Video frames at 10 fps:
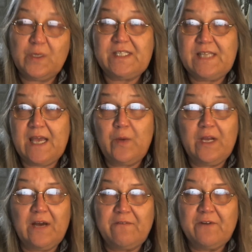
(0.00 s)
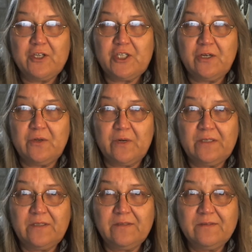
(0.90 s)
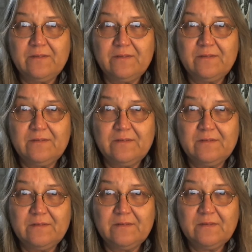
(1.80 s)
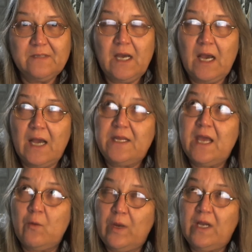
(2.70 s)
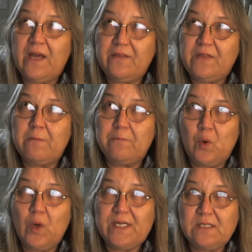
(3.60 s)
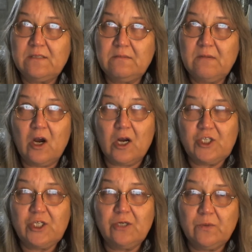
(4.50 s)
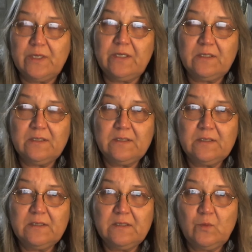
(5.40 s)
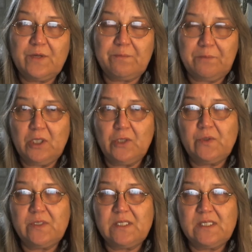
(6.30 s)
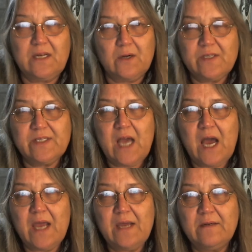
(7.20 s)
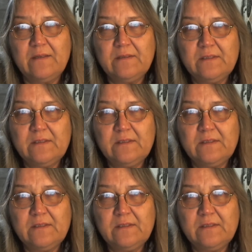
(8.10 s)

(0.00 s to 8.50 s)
We say we love our children, and yet we let them poison our children with pollutants in our sky.